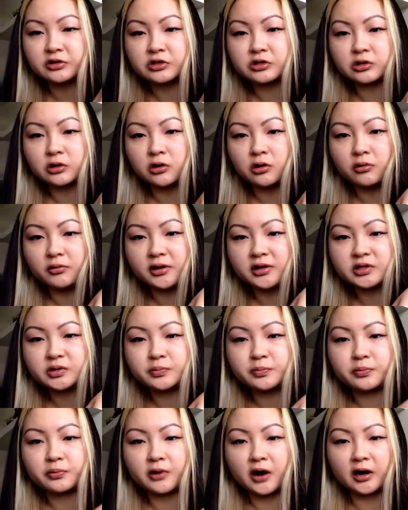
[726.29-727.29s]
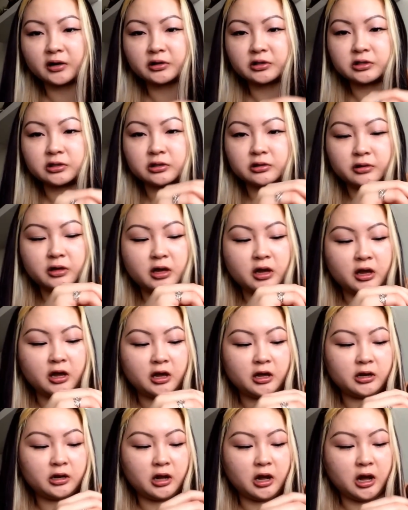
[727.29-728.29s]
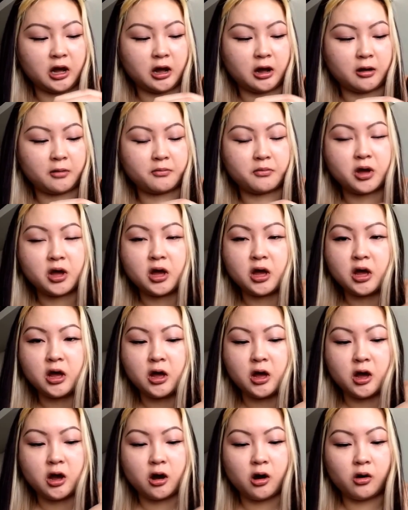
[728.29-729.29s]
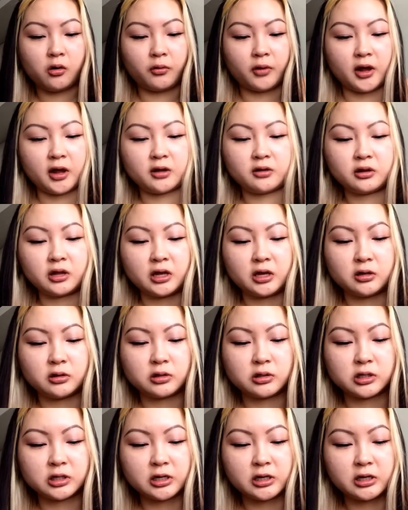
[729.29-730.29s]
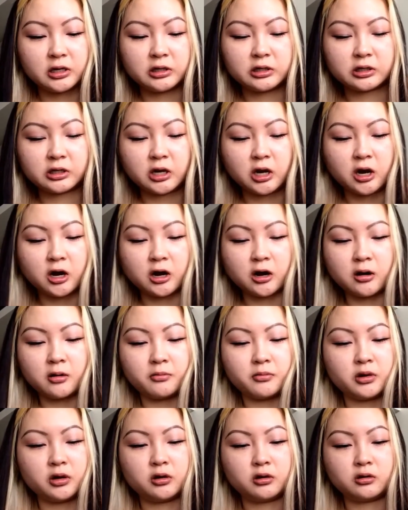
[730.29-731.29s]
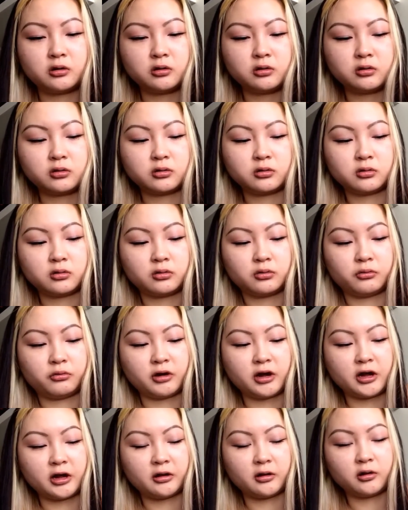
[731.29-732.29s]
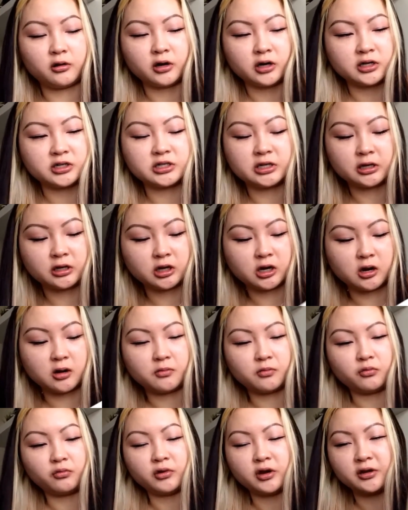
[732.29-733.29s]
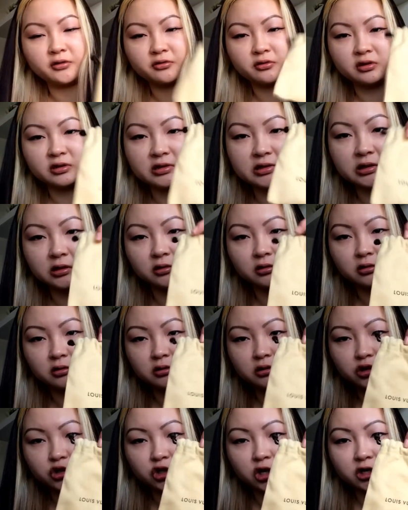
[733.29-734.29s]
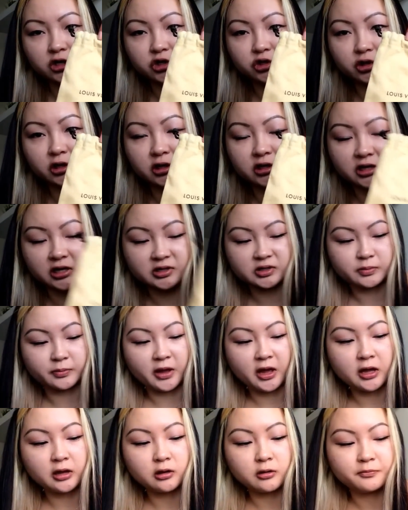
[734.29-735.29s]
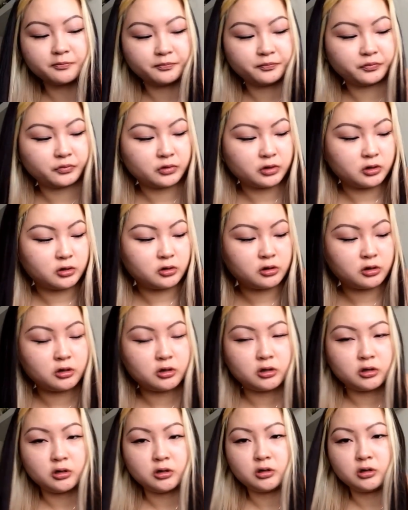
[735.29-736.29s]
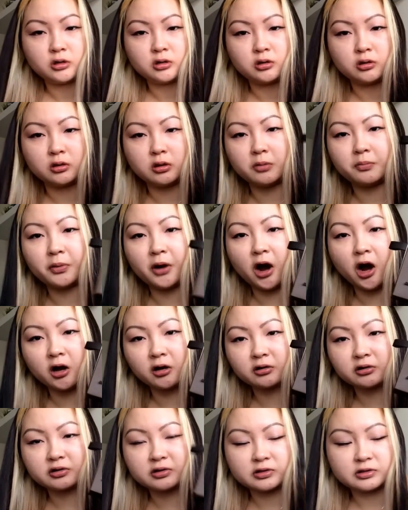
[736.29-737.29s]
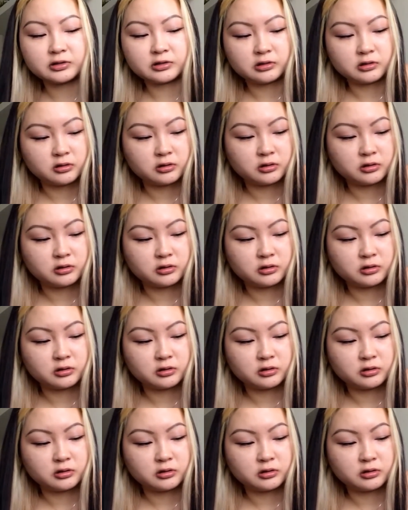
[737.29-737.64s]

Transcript: so that's practically it. Um, oh, and they did come with, or it did come with this drawstring dust bag, the box,